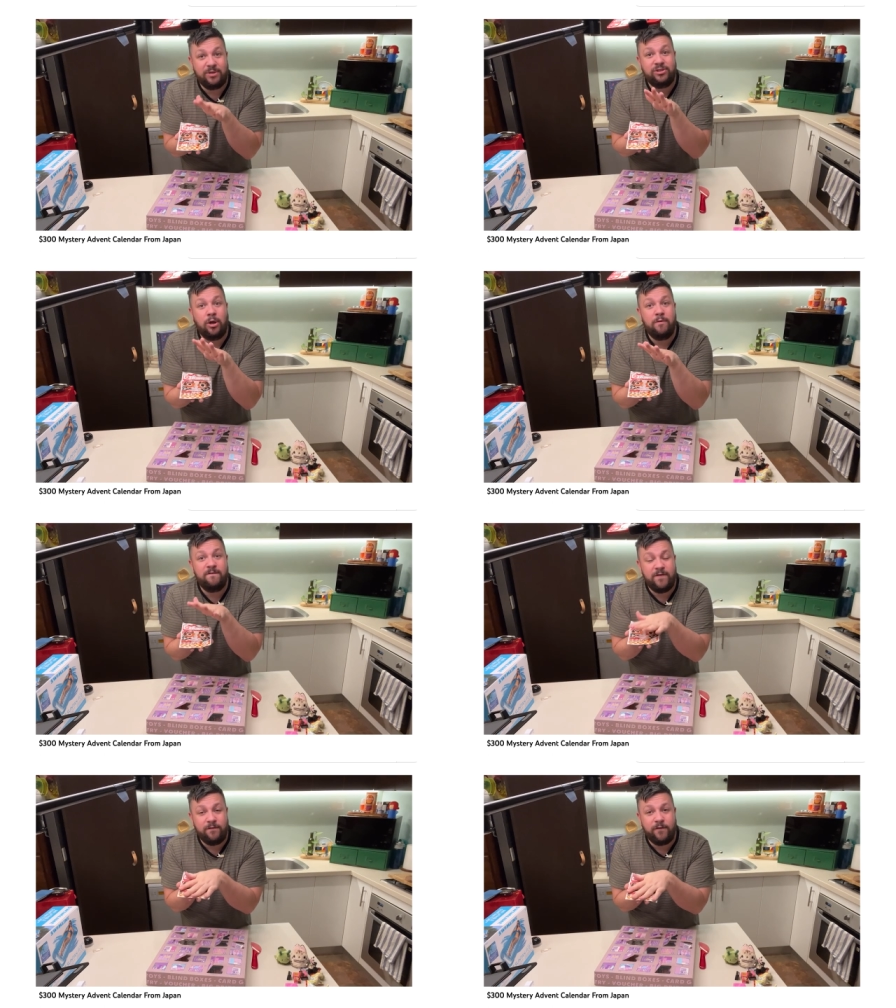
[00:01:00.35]
So
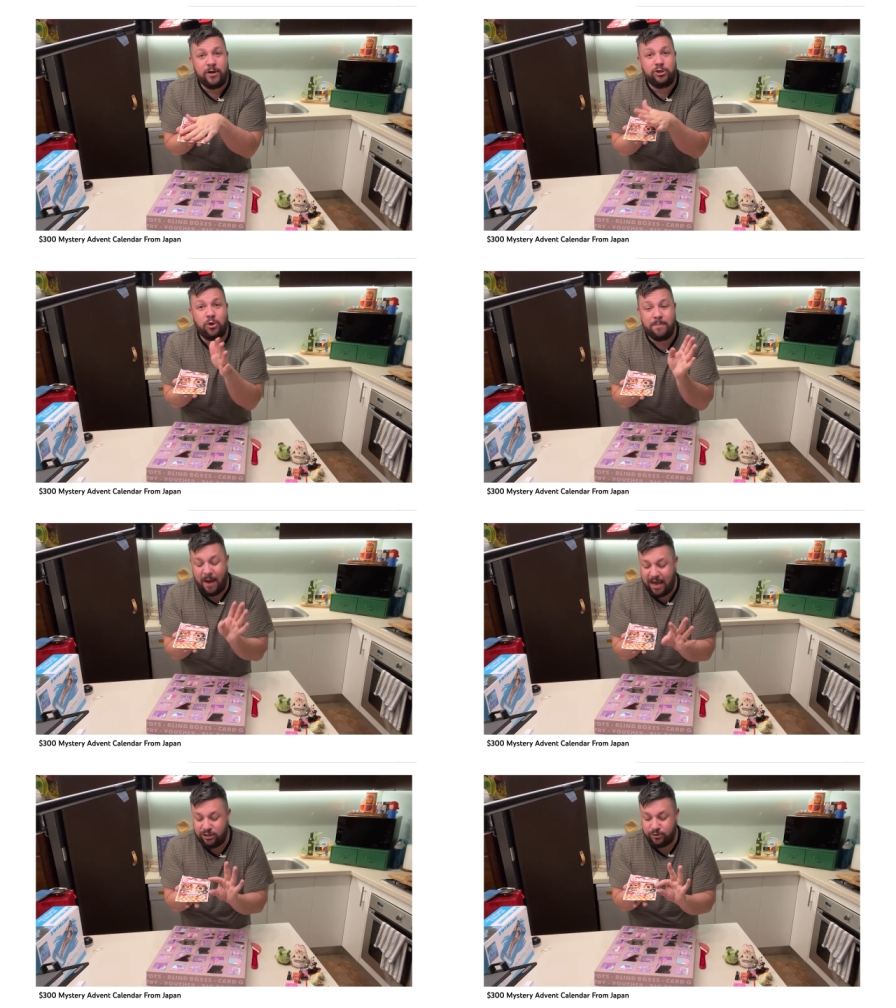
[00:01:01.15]
feel free to join
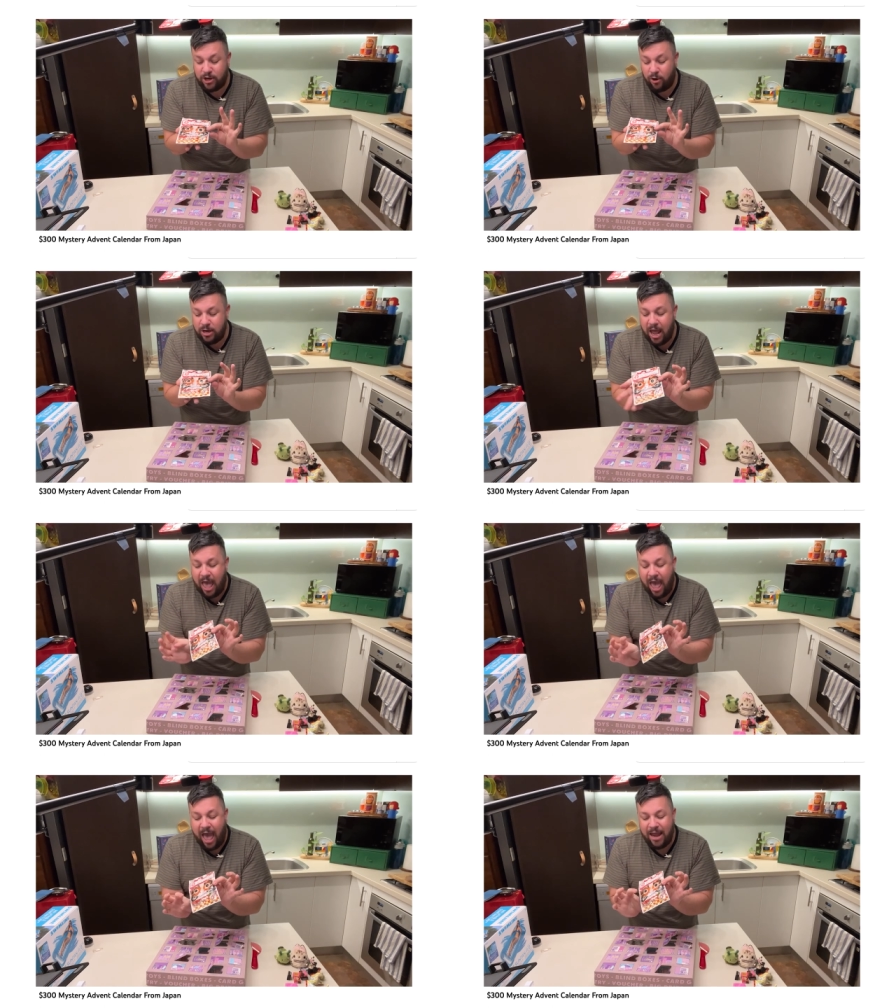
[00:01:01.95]
Patreon
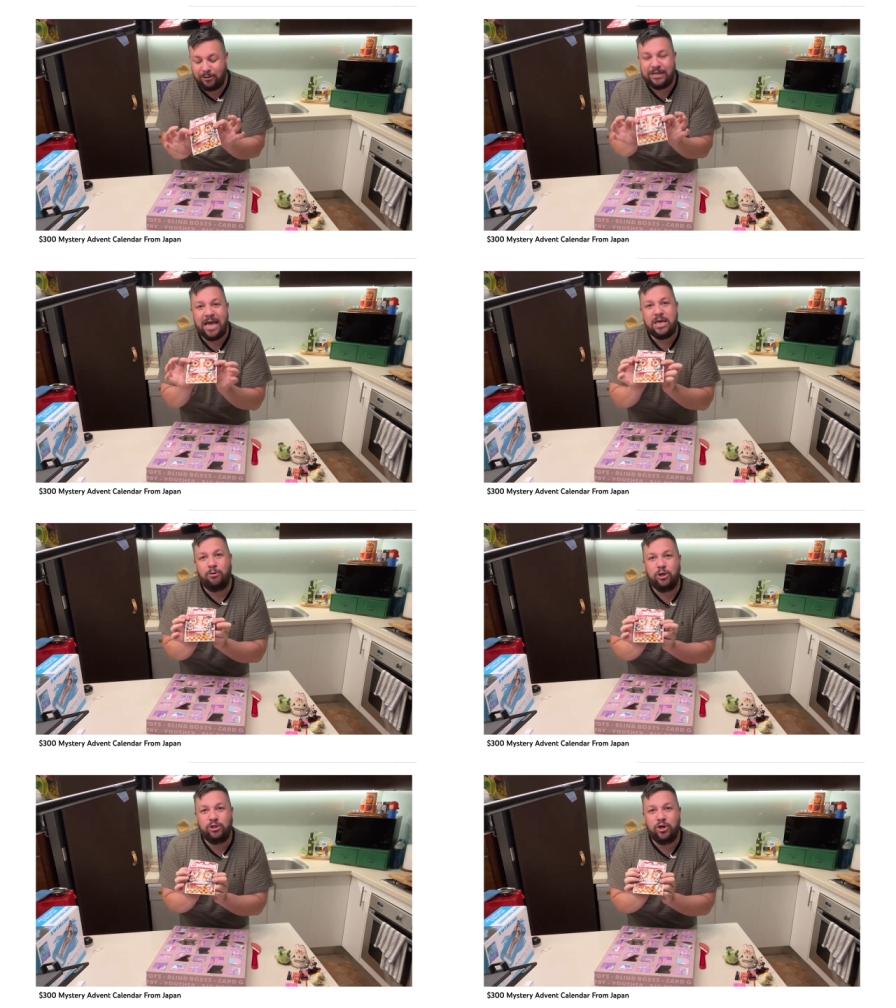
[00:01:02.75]
and I'll take you on
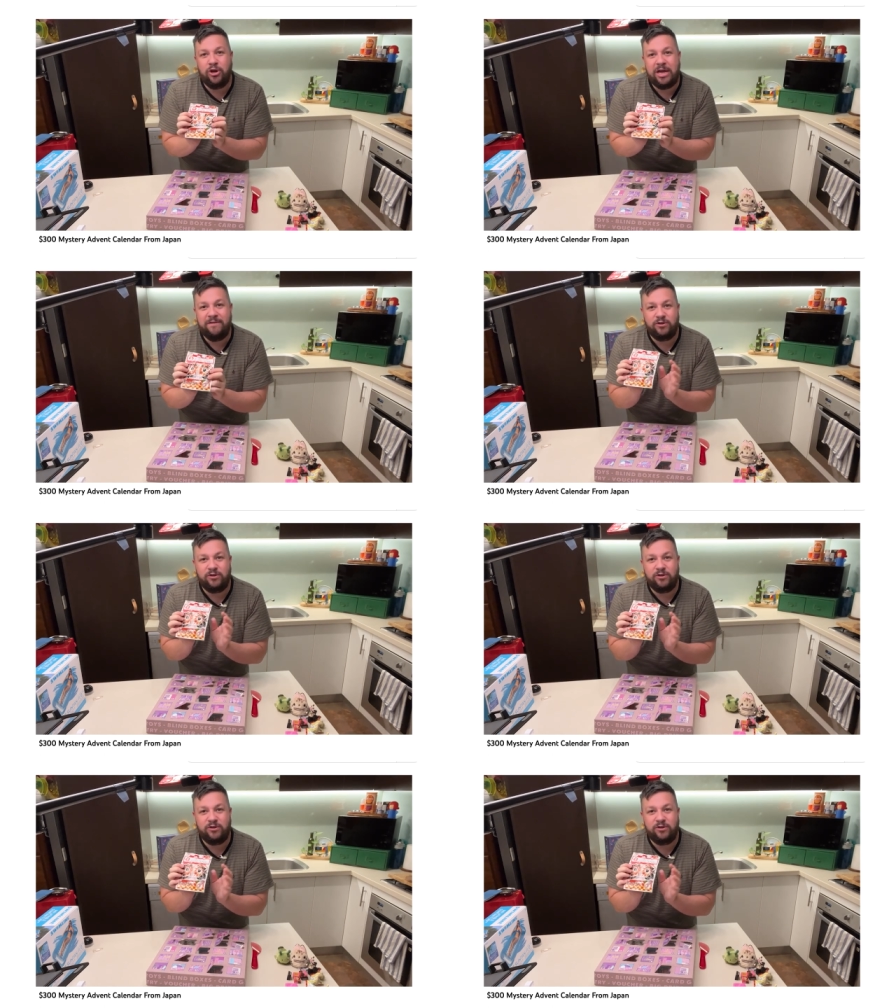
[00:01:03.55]
a journey of